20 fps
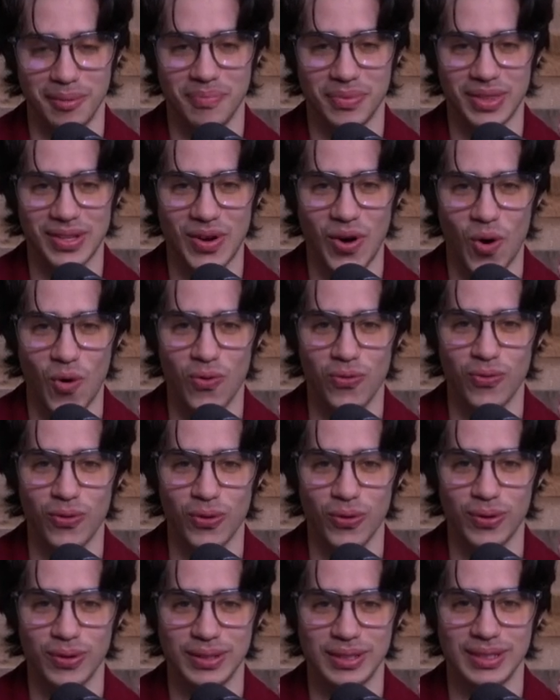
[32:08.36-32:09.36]

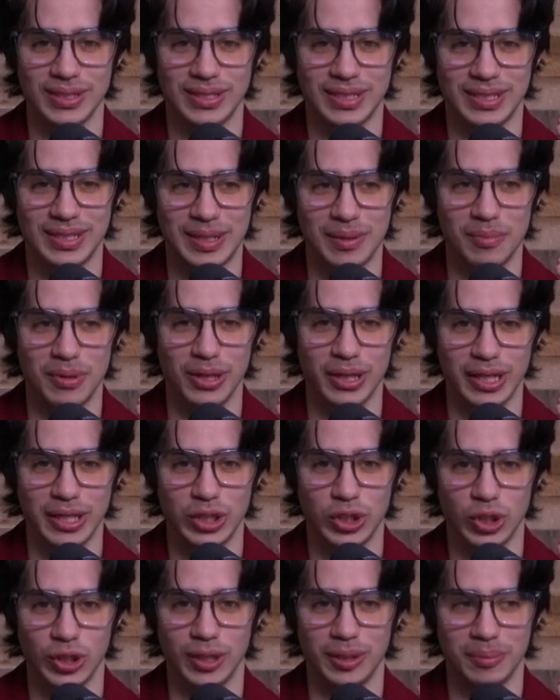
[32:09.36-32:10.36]

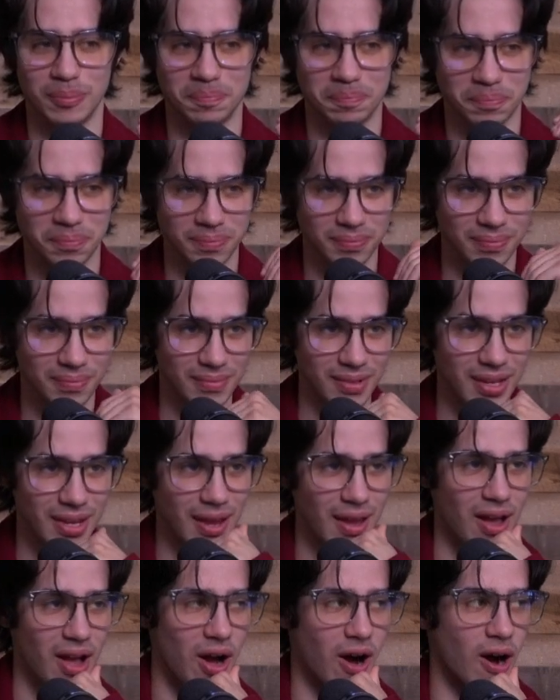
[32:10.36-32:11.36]
overstimulation
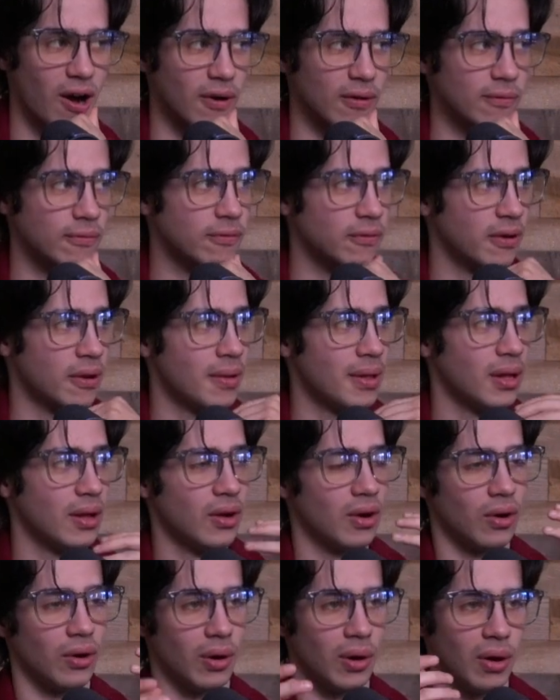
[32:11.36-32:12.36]
of
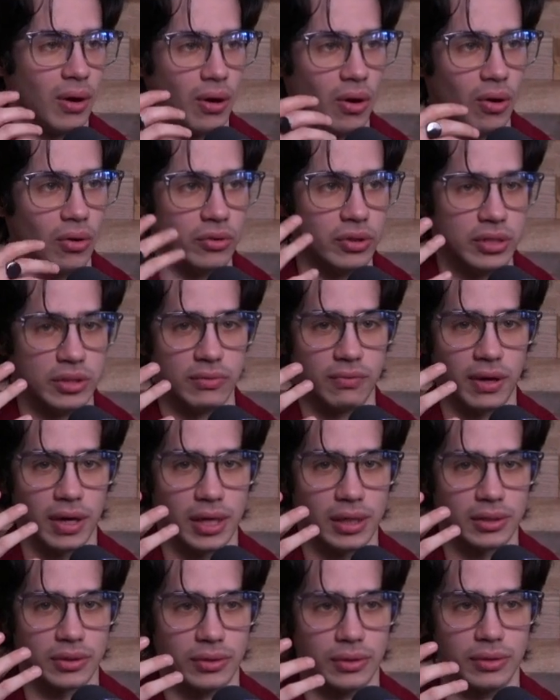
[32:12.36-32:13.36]
all these
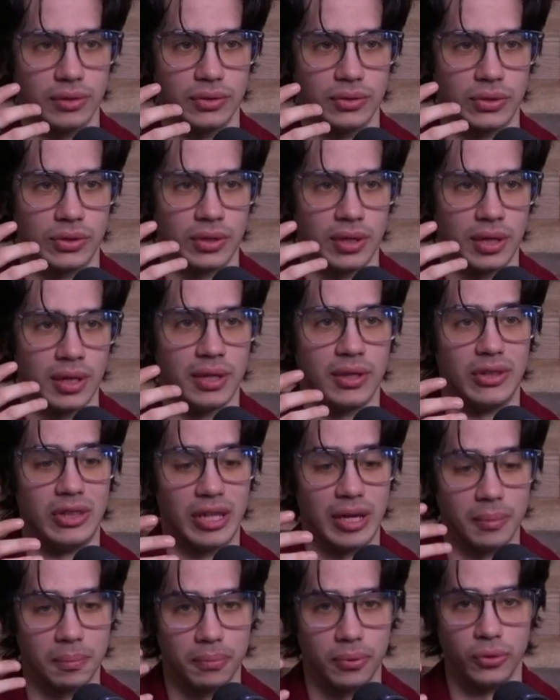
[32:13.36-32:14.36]
factors
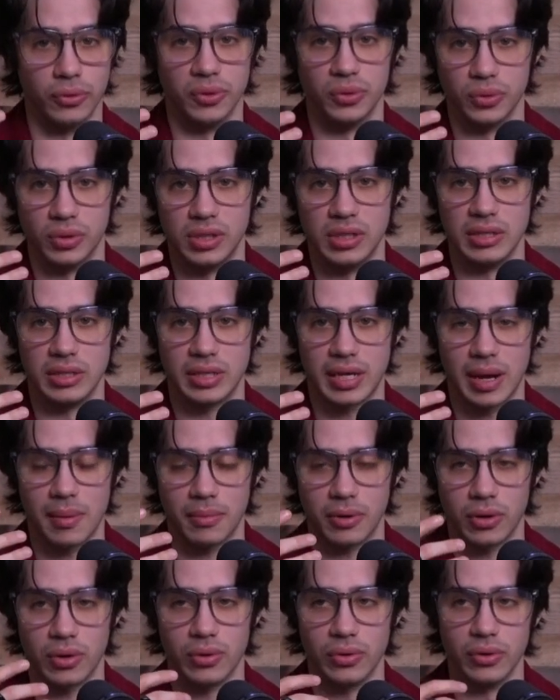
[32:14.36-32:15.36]
that produce these
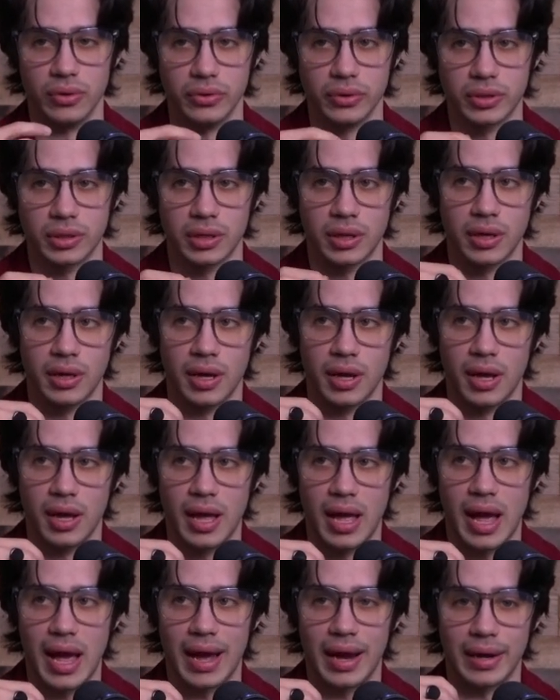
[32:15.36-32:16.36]
chemicals.
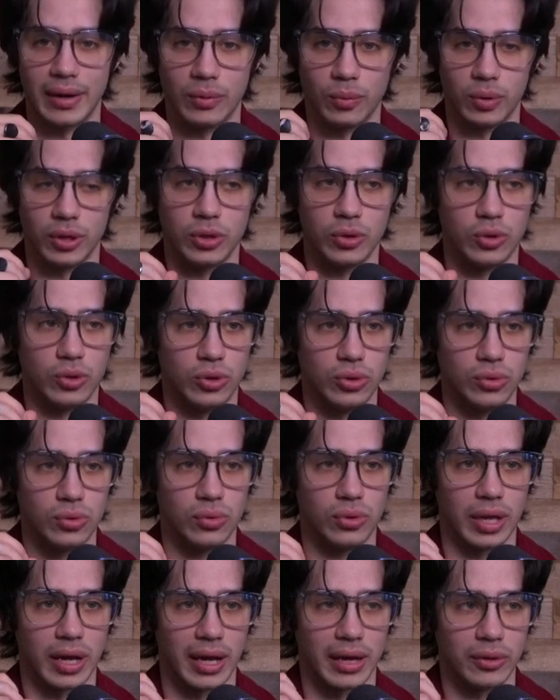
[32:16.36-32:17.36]
And when you do
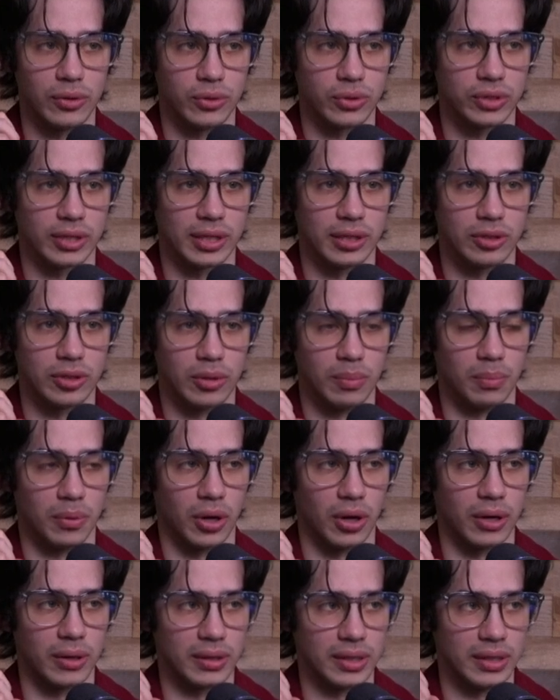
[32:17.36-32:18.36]
that, you're saying to the
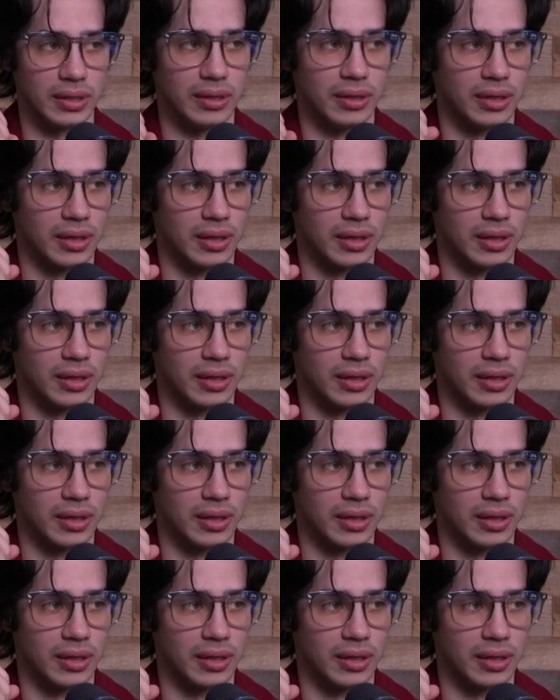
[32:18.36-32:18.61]
body